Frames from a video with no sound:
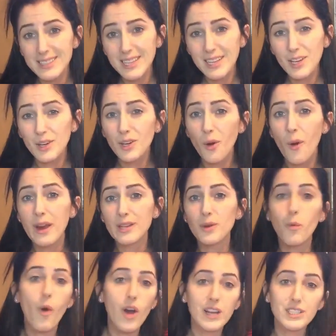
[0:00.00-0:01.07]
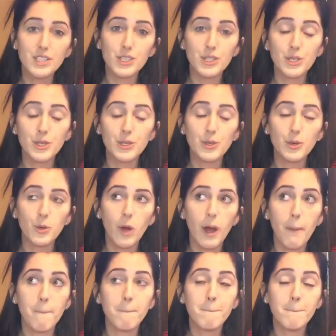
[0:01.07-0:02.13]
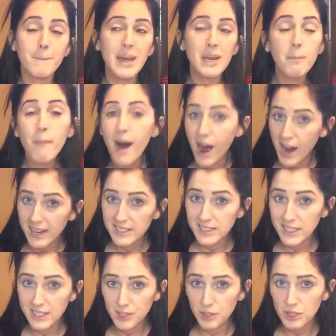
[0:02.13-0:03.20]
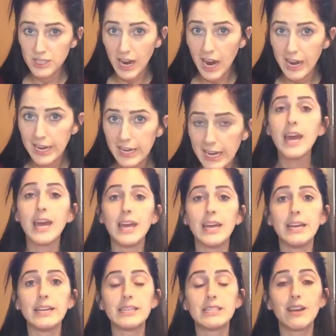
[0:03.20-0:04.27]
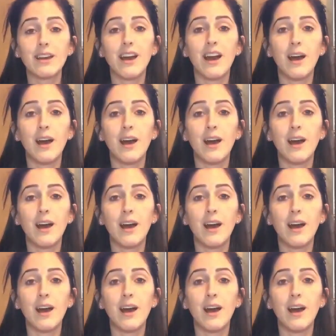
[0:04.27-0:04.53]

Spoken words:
thing you're going to want to minimize in your diet is